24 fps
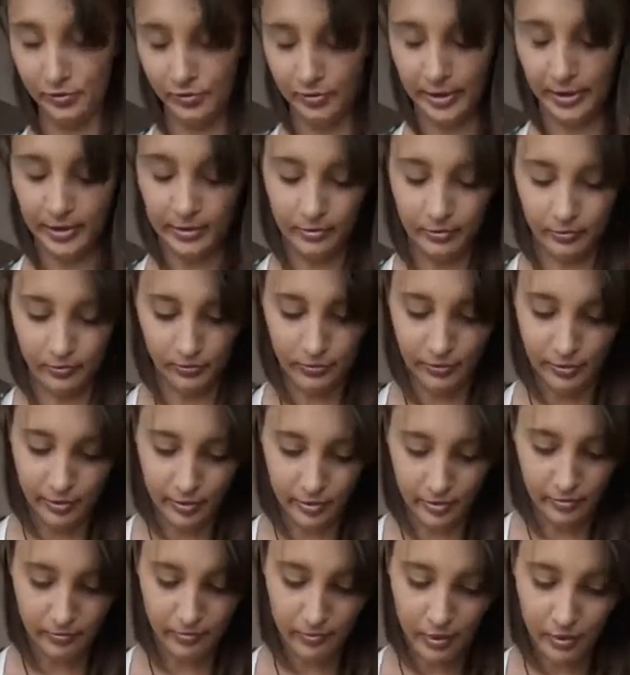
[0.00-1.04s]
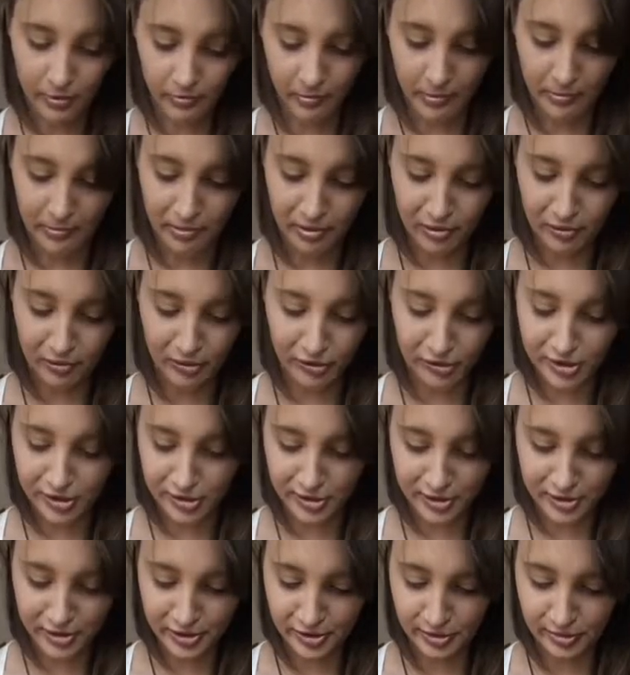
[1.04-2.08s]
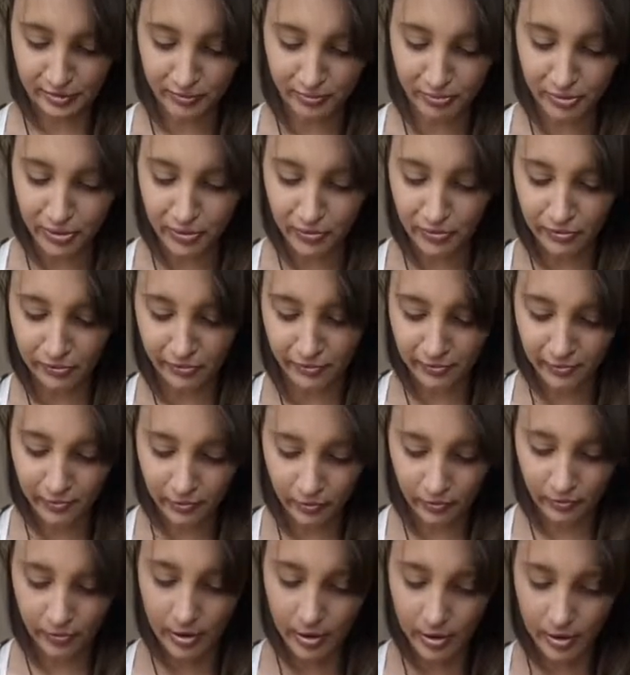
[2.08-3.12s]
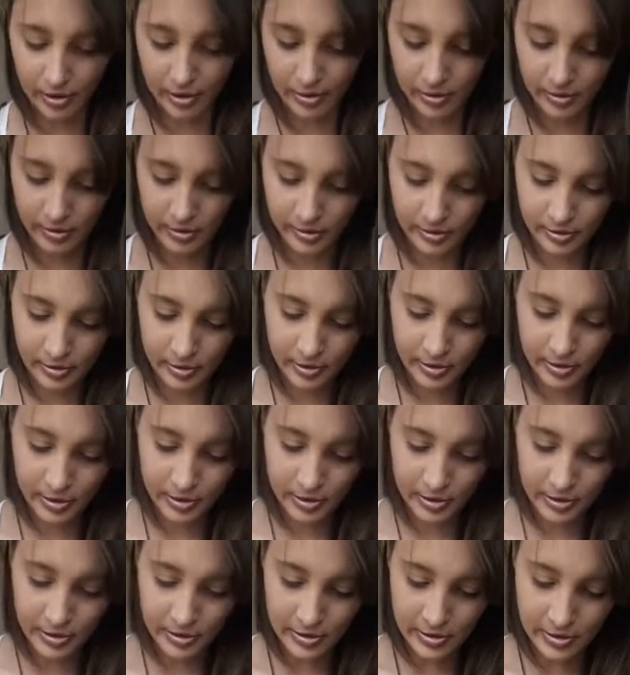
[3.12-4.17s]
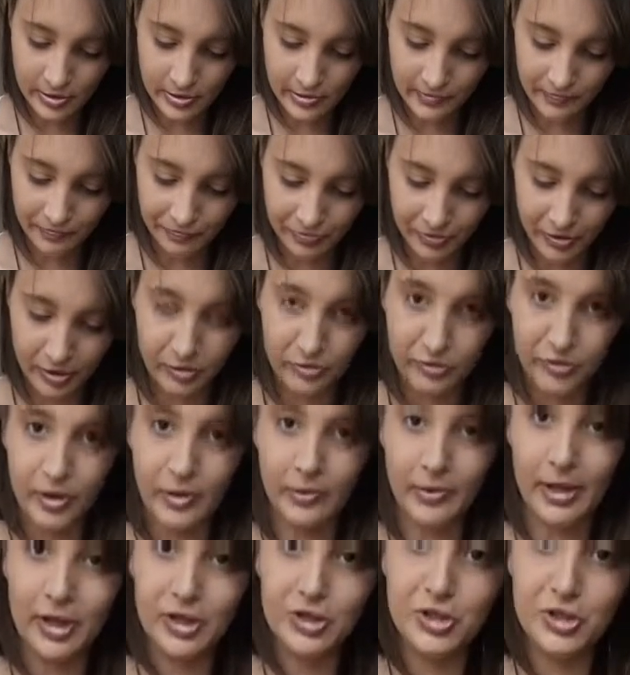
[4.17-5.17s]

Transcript: as well. The almond butter just is beautiful, really. So